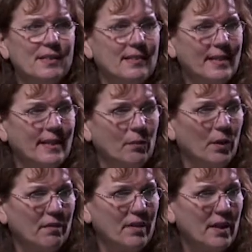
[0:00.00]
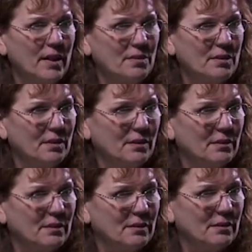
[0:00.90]
see it in one of these.
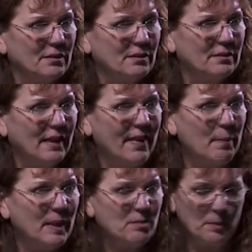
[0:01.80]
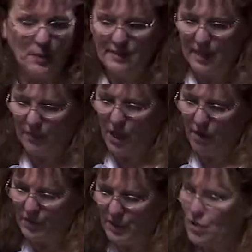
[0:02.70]
And that becomes a place to have a
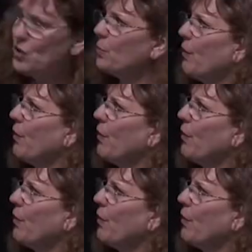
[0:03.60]
conversation with